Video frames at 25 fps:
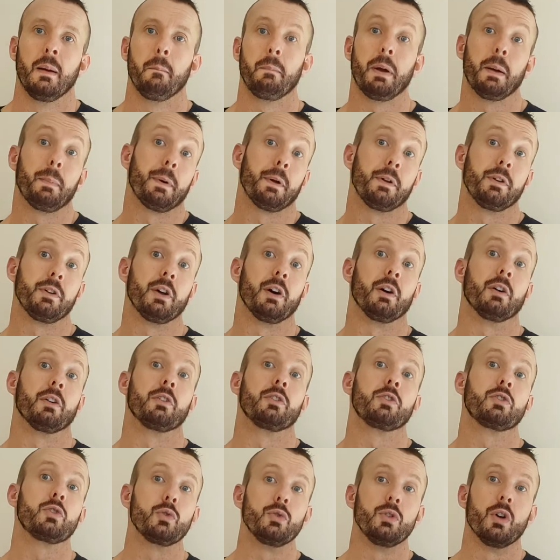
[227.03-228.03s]
Pippa
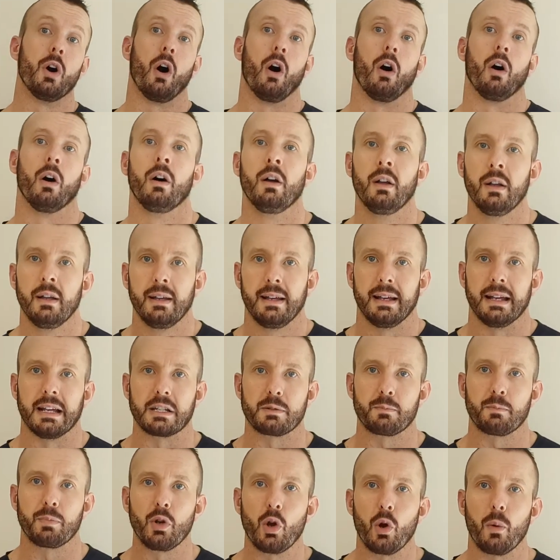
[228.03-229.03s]
Nut do not.
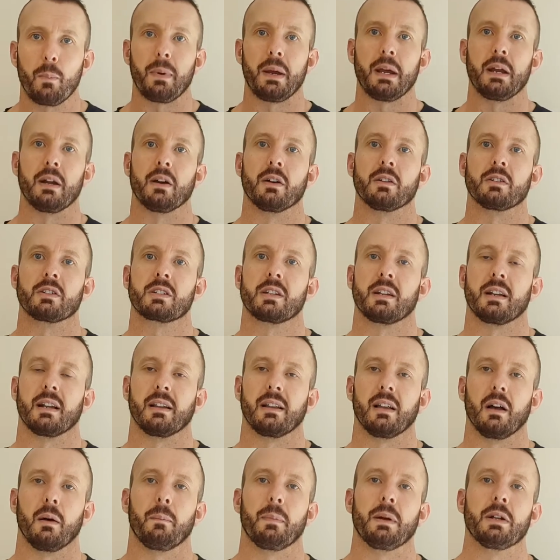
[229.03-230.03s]
It's pure peanuts and a
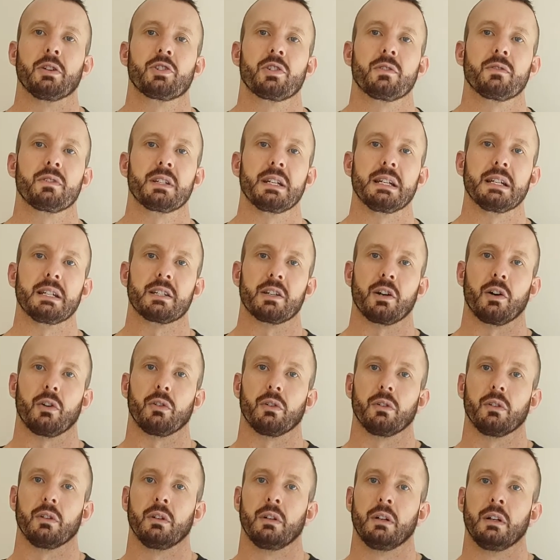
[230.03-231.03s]
little pinch of sea
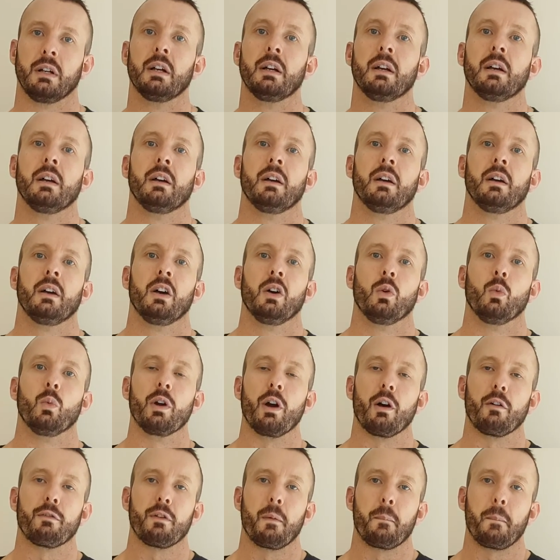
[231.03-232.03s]
salt.
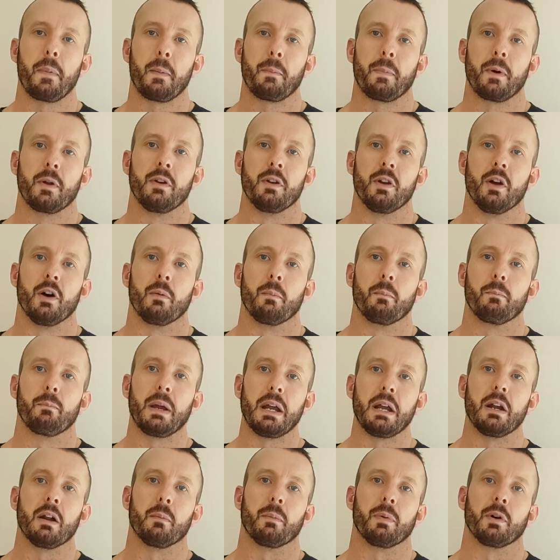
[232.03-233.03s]
We offer Pippa Nut
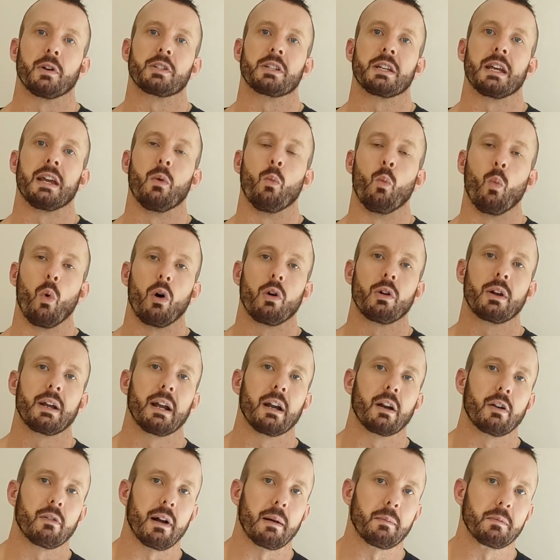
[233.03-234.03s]
peanut butter in 1
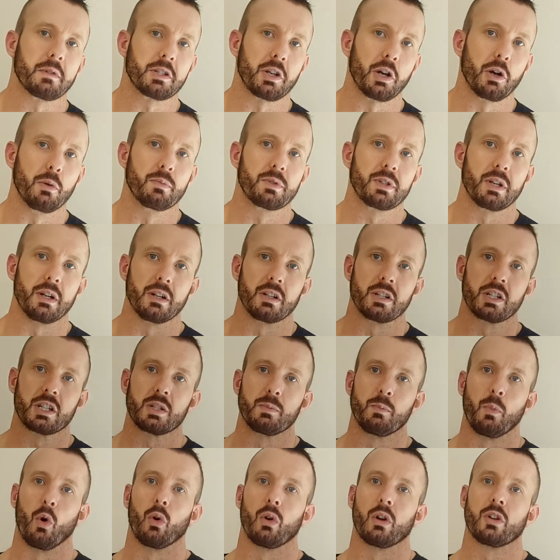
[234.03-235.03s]
kilogram tubs and
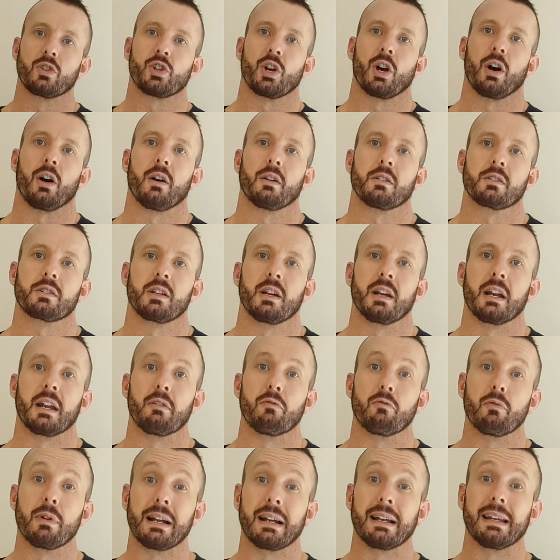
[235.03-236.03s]
smaller jars, and
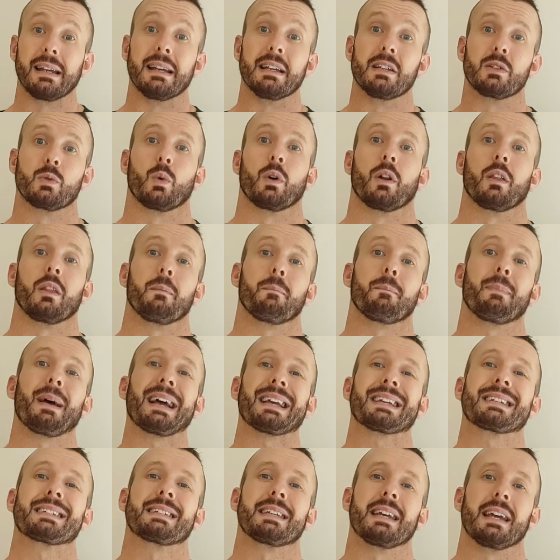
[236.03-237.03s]
it really is one of the
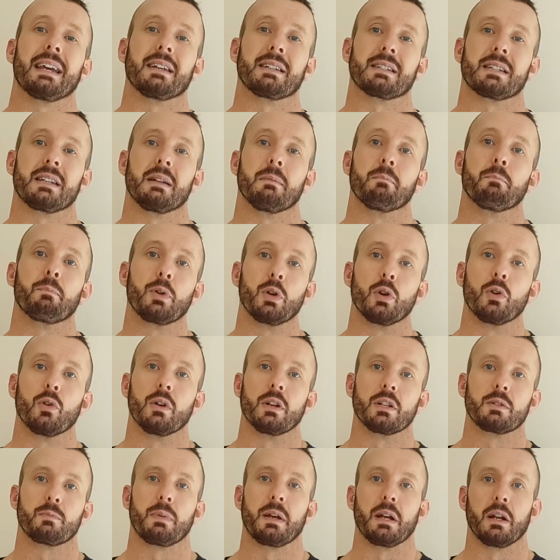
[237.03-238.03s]
best tasting,
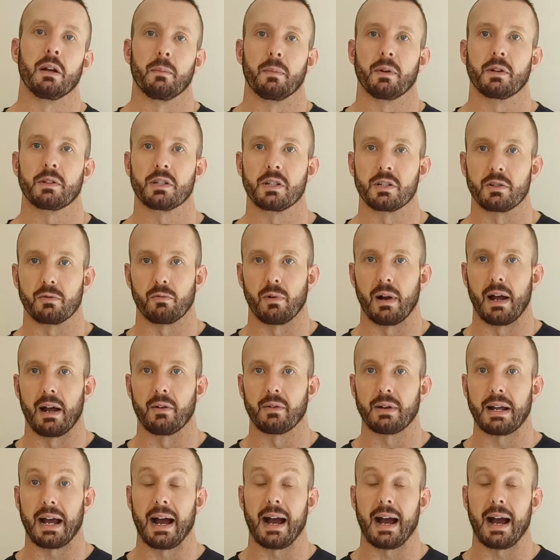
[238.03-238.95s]
purest peanut butters around.